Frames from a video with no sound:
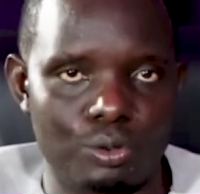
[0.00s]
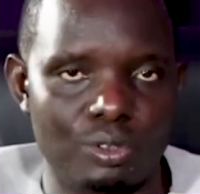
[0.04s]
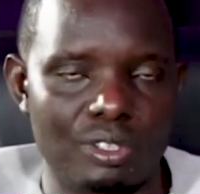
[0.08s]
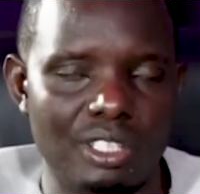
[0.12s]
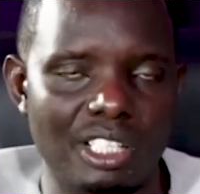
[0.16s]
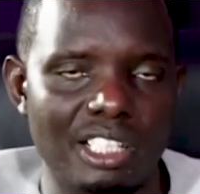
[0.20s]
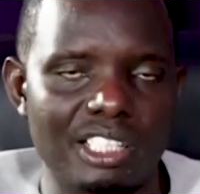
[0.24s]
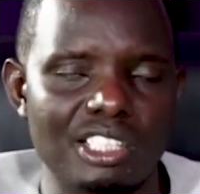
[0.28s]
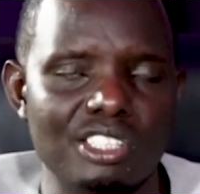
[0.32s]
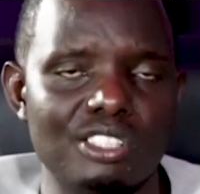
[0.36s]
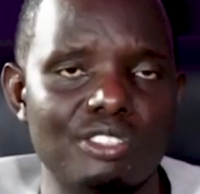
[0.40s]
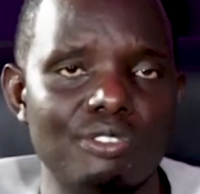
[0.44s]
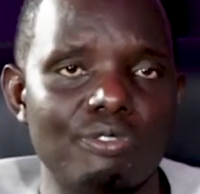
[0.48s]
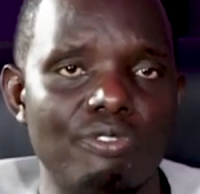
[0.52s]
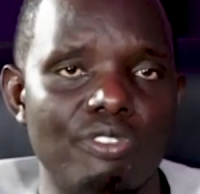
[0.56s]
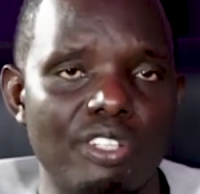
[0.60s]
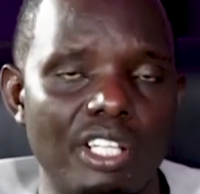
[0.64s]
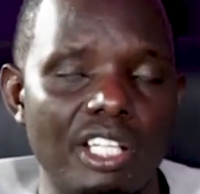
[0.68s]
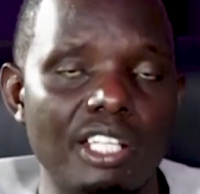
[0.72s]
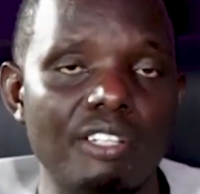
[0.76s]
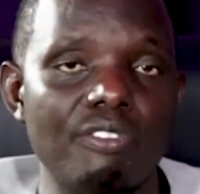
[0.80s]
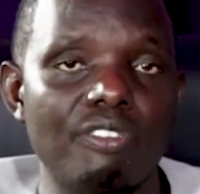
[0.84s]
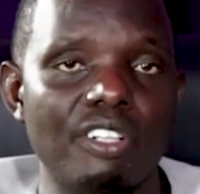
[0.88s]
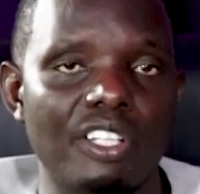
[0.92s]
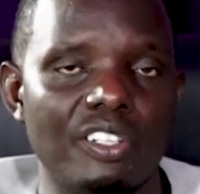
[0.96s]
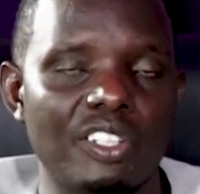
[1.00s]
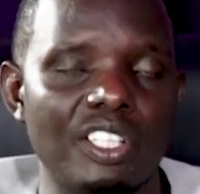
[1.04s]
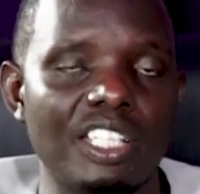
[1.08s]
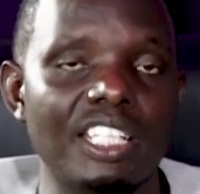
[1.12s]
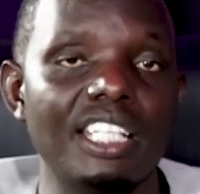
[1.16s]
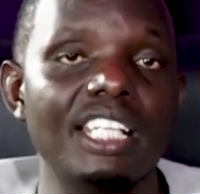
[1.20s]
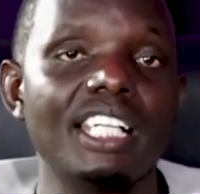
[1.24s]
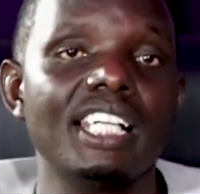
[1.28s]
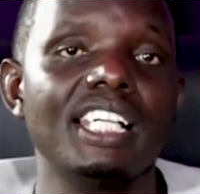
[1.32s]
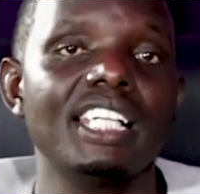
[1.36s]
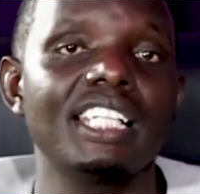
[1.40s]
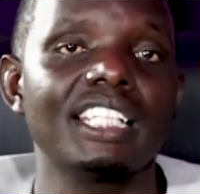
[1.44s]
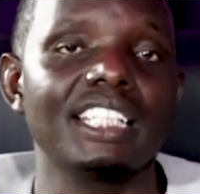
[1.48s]
That is very, very
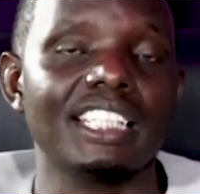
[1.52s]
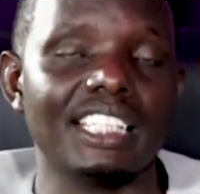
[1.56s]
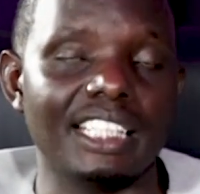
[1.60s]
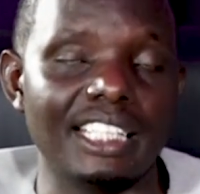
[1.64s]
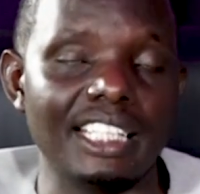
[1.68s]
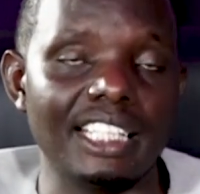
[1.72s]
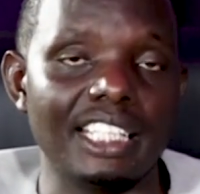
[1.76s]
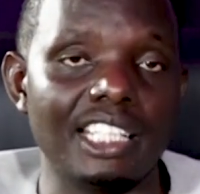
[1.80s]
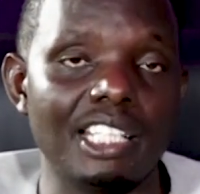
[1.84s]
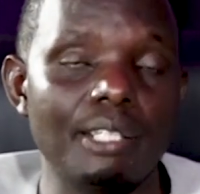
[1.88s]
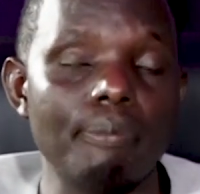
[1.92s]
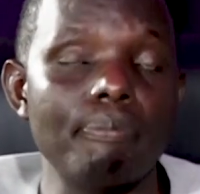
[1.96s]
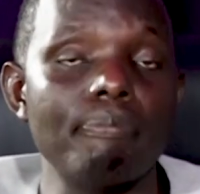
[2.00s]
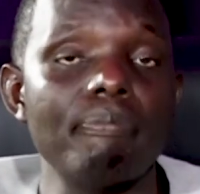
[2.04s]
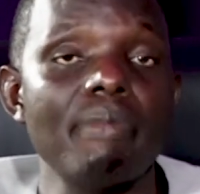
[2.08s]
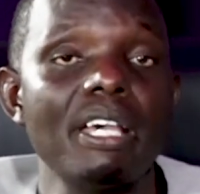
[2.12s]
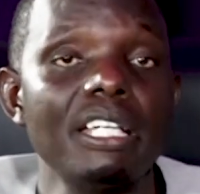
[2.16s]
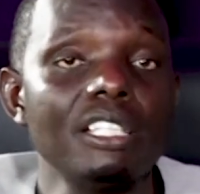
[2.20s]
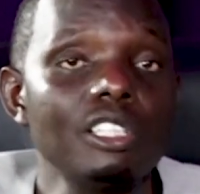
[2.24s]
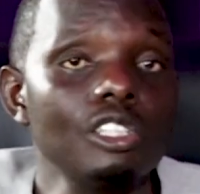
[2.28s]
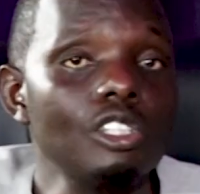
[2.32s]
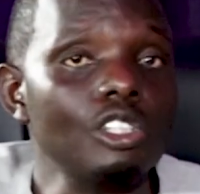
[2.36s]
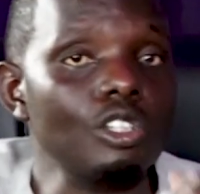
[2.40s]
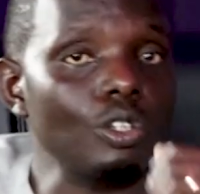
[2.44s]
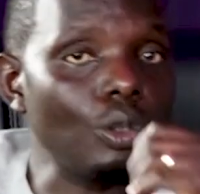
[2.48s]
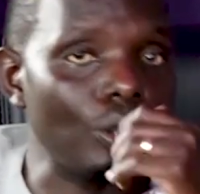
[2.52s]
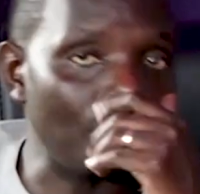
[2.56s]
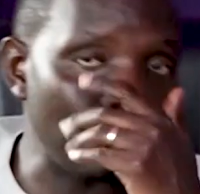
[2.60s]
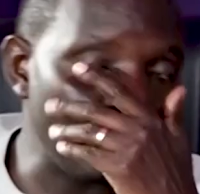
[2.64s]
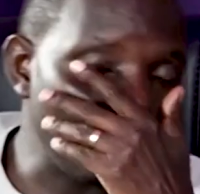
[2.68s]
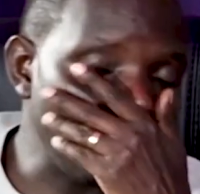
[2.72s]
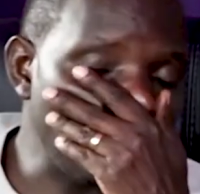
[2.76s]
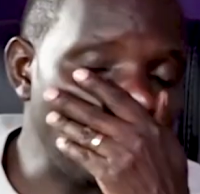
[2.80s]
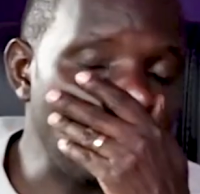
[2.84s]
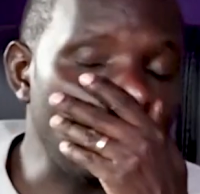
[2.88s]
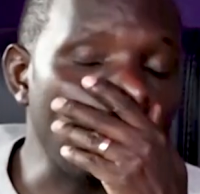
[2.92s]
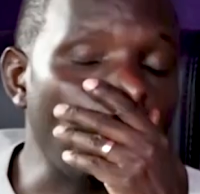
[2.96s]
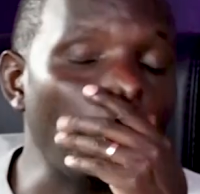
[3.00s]
key. He mentioned
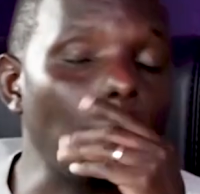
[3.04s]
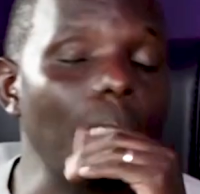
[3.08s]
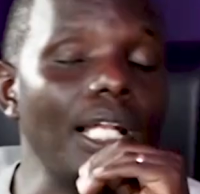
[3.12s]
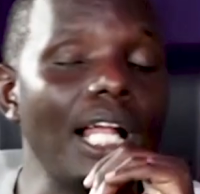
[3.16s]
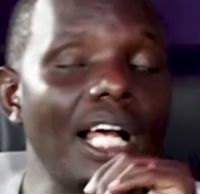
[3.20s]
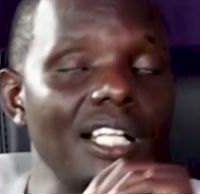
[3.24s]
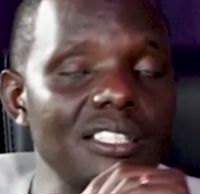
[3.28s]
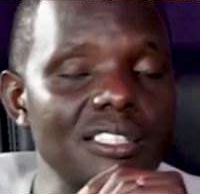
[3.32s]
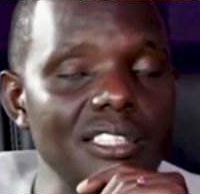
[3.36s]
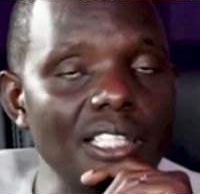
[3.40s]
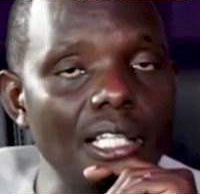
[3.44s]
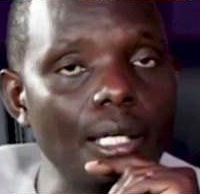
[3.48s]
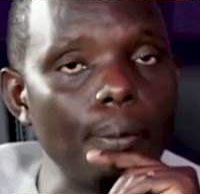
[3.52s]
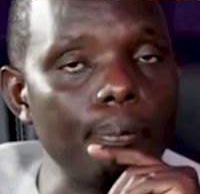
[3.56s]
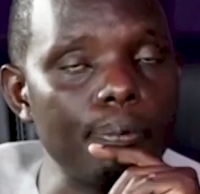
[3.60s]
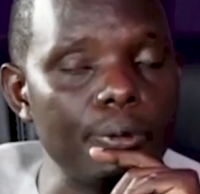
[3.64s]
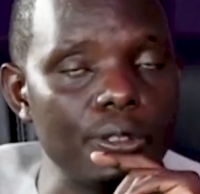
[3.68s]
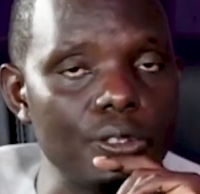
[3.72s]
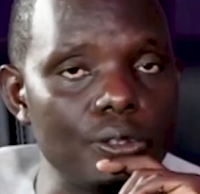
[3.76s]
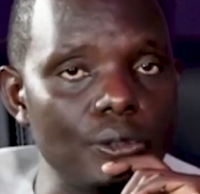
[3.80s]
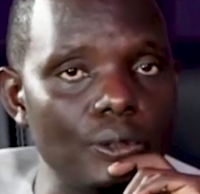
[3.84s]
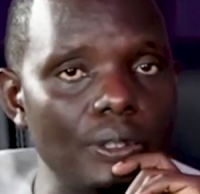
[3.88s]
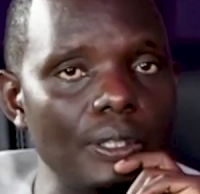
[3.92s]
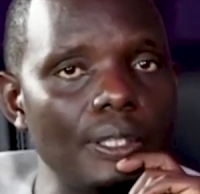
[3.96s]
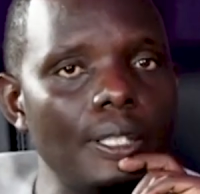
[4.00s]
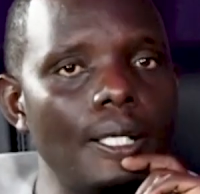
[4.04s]
in our last episode